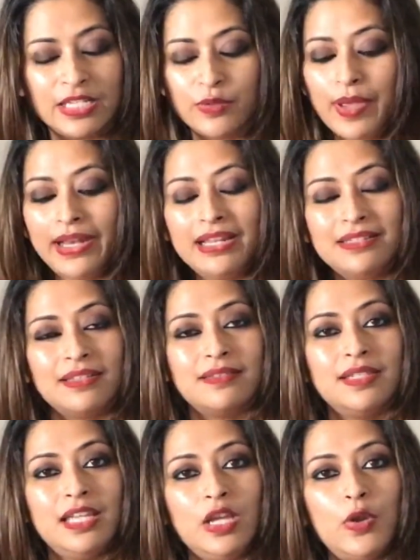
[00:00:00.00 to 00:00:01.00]
as well as the
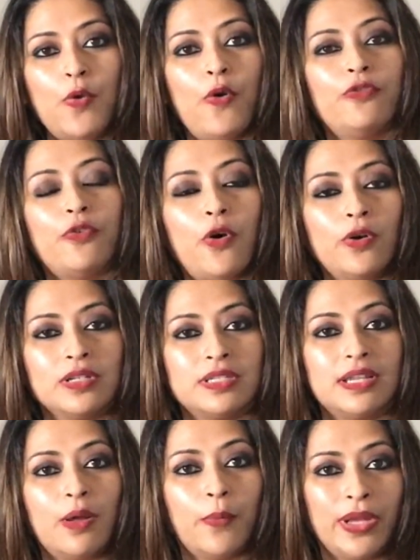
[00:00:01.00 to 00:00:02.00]
CEO of
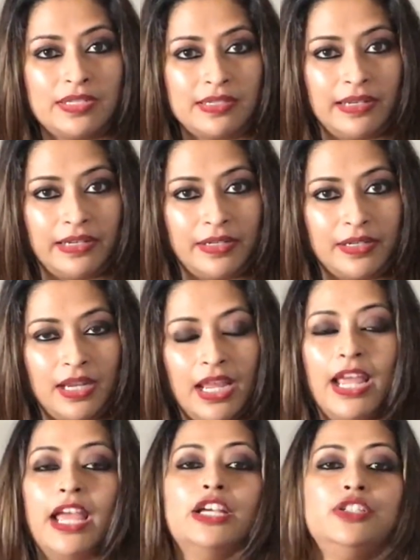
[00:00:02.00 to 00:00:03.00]
Augusta Westland,
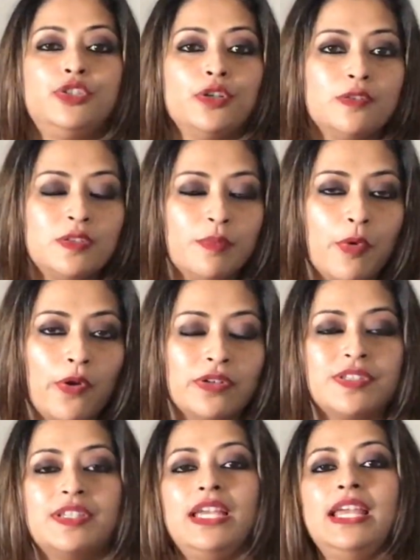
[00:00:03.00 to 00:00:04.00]
Joseph
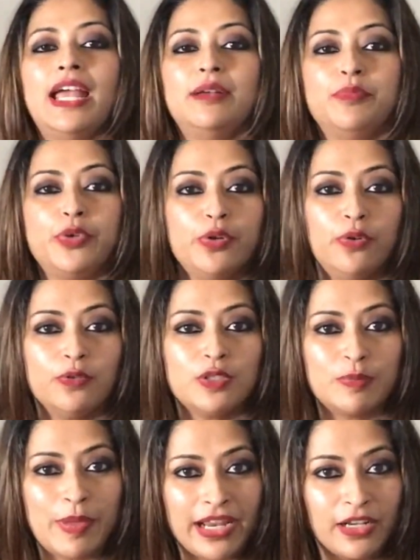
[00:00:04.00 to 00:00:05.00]
Orsi and Bruno
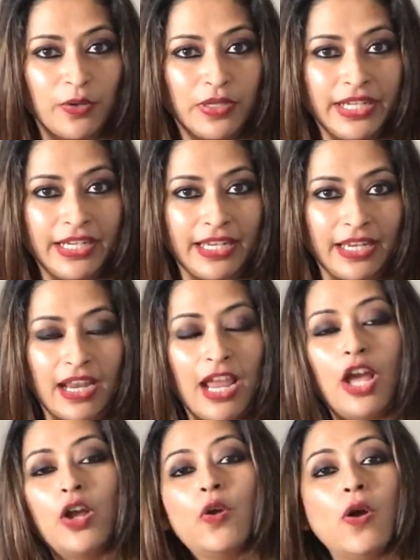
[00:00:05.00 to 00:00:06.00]
Spagnolini,
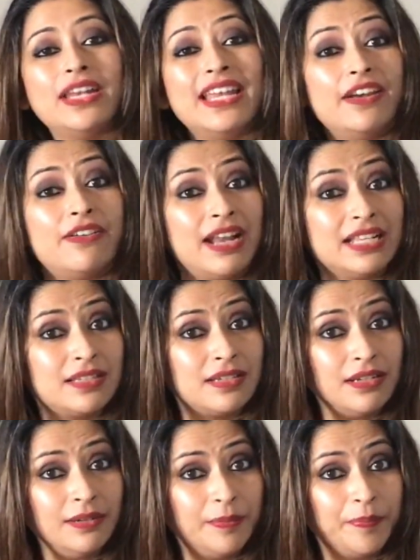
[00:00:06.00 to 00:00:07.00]
got
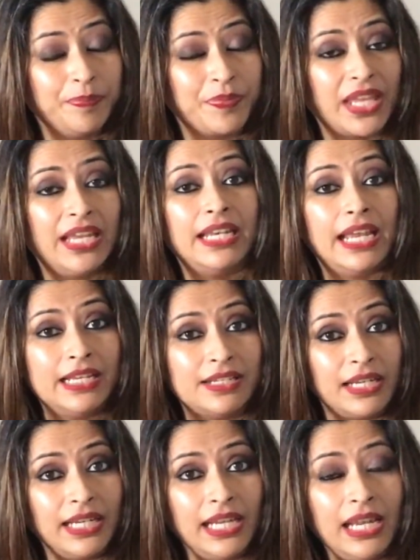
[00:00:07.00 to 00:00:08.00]
arrested in
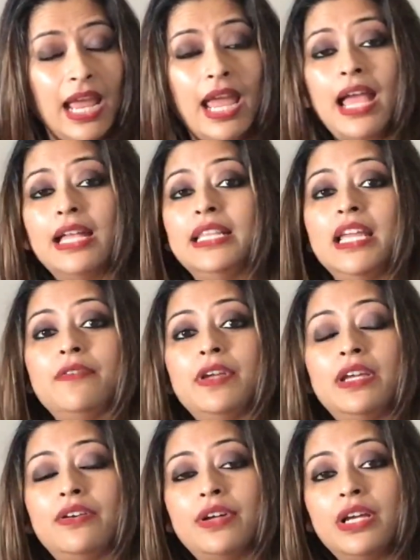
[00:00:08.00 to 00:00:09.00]
Italy. They
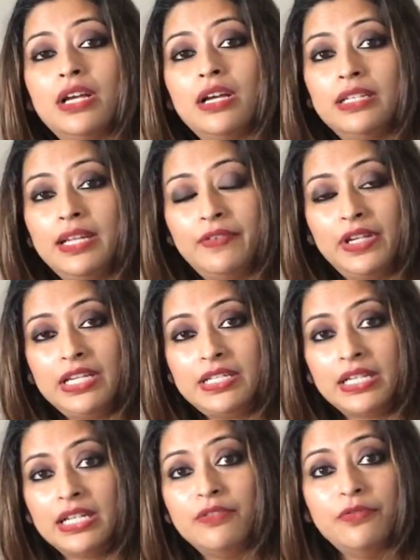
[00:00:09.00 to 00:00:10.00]
were
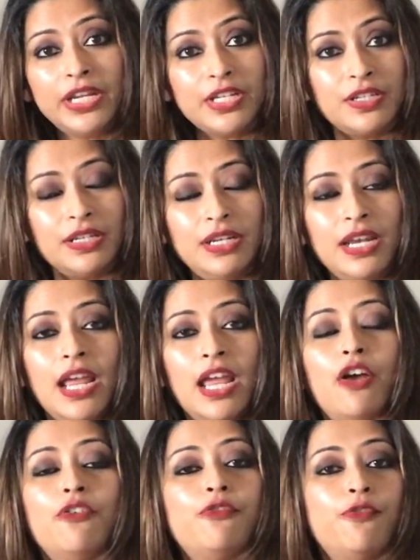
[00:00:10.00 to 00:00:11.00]
later convicted
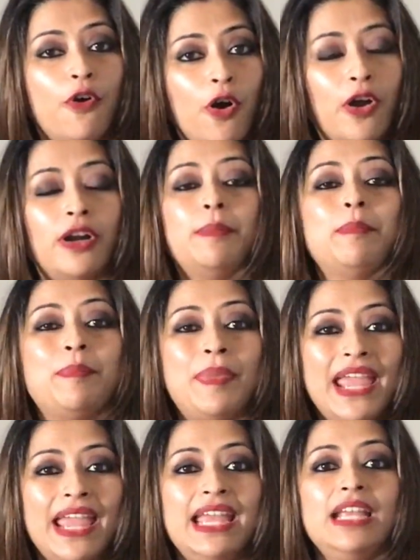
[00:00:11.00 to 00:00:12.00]
for
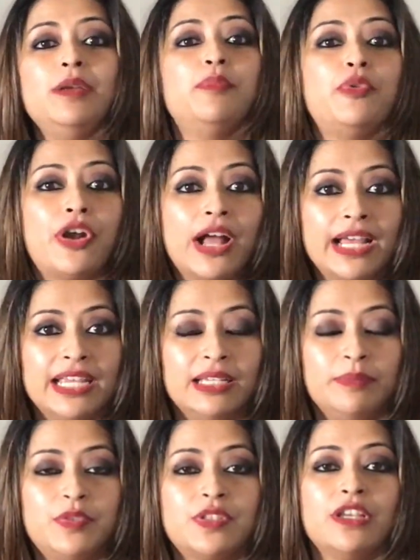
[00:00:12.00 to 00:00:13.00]
paying
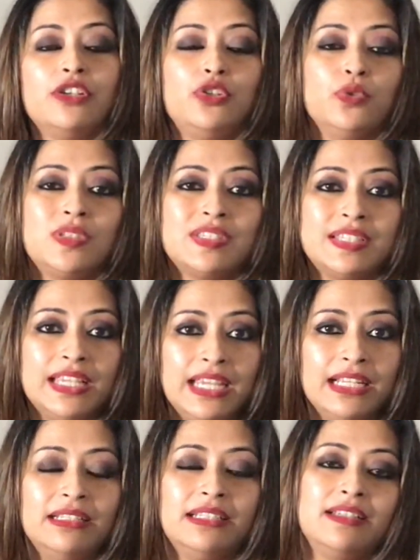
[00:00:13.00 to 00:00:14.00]
bribes to
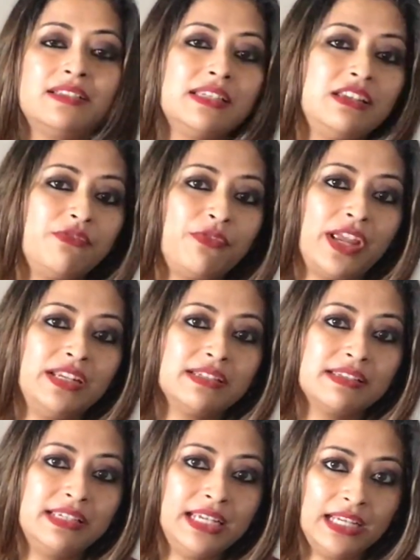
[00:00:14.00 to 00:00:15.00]
seal this
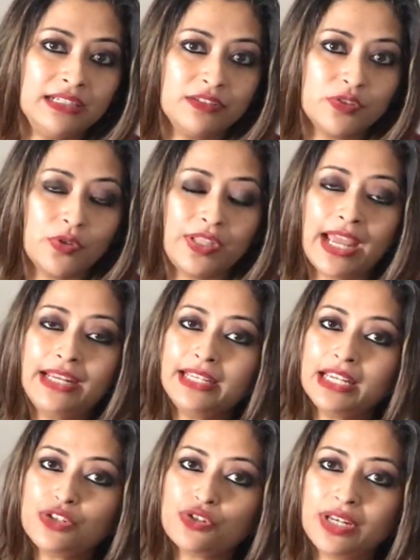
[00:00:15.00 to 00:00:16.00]
defense deal. So the
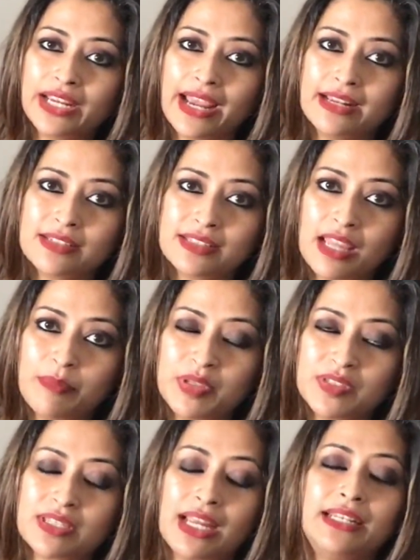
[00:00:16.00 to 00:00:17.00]
allegation against them
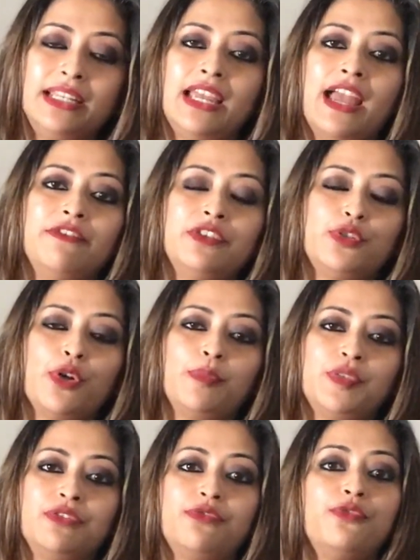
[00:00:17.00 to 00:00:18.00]
is that they have
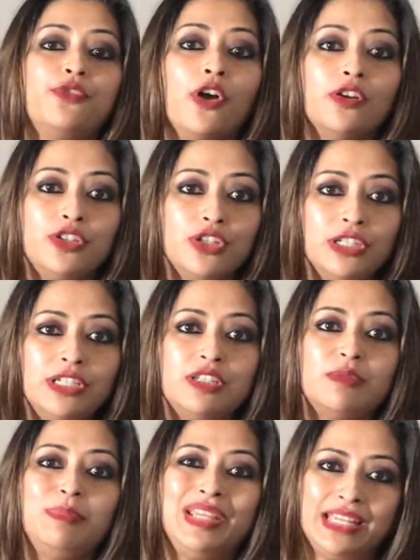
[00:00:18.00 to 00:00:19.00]
adopted
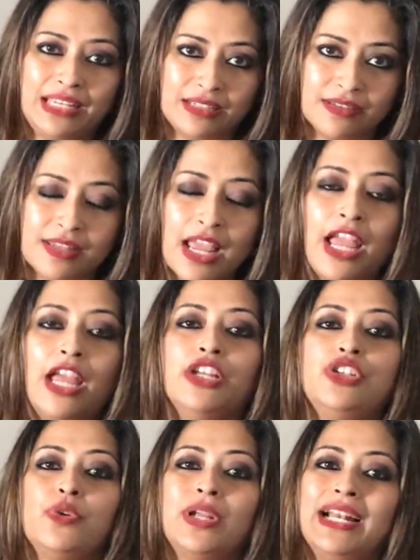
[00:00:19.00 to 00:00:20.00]
fraudulent means
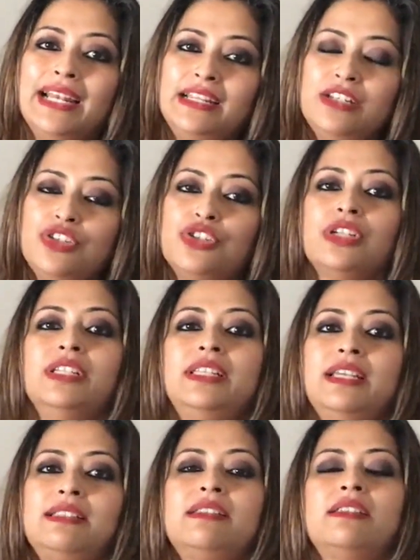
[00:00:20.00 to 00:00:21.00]
to clinch
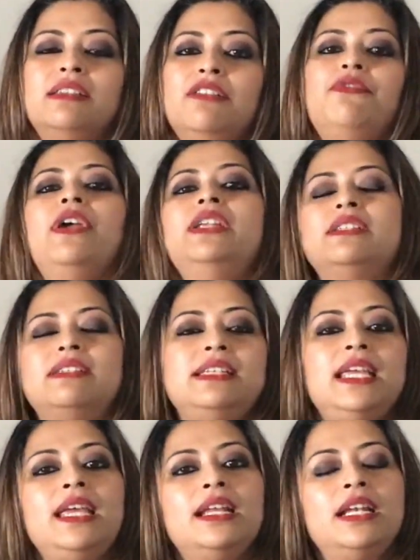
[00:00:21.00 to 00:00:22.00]
this defense
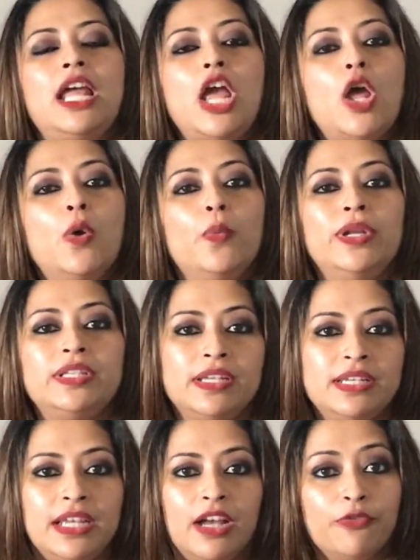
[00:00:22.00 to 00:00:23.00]
deal with
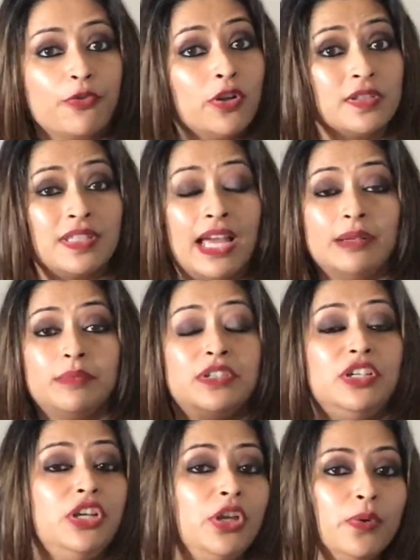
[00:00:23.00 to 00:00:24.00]
India. Of course, that
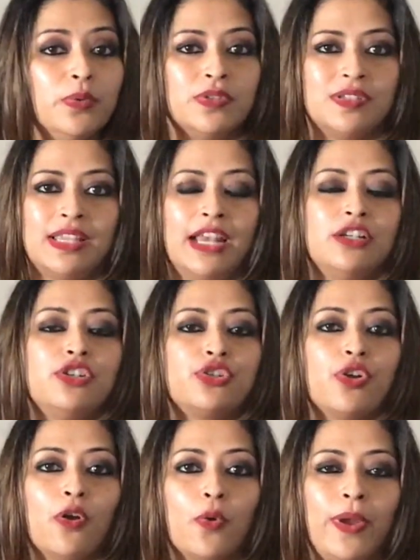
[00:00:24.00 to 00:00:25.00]
news sent
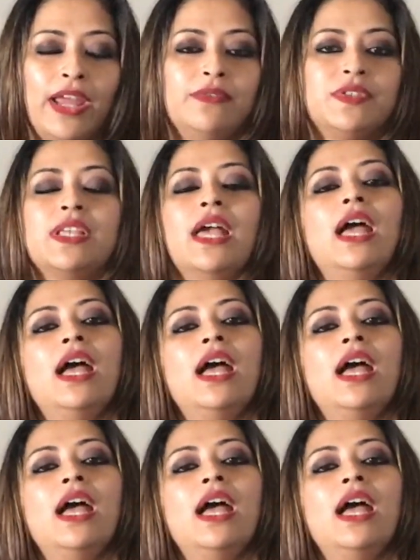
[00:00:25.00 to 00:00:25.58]
shockwaves